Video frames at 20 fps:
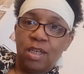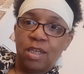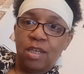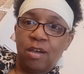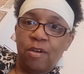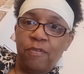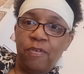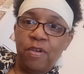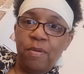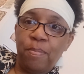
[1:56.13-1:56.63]

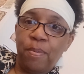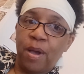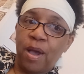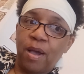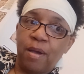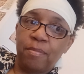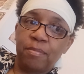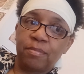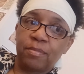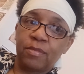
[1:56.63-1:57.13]
of hip
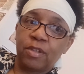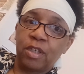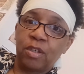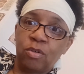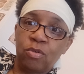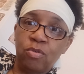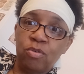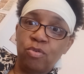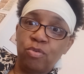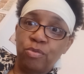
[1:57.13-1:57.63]
hop? And
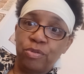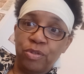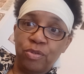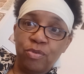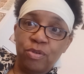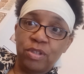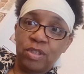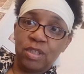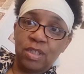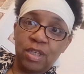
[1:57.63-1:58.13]
Google is
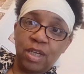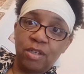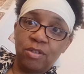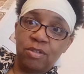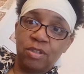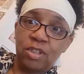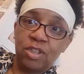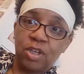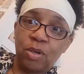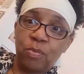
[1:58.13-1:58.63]
going to tell you
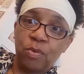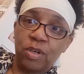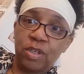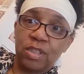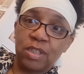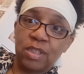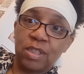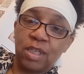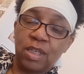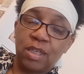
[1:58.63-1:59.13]
DJ
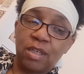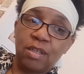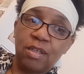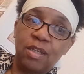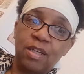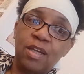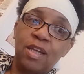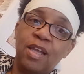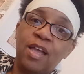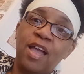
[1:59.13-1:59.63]
Wanda D.
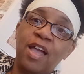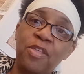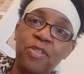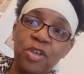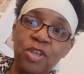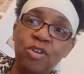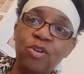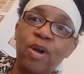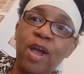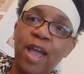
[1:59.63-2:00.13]
And
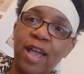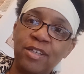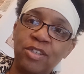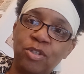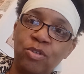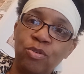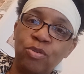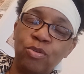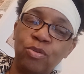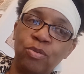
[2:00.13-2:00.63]
then you ask
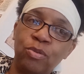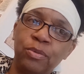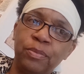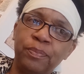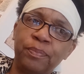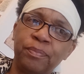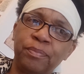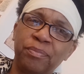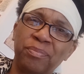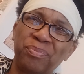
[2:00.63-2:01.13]
Google,
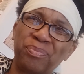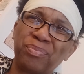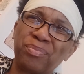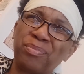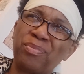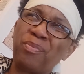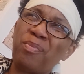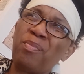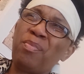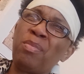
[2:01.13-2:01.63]

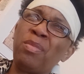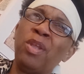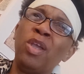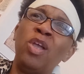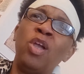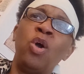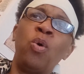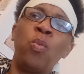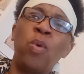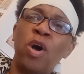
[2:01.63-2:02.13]

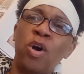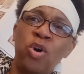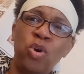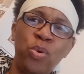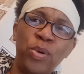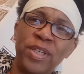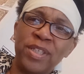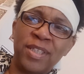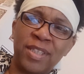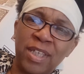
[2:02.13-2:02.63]
well, who is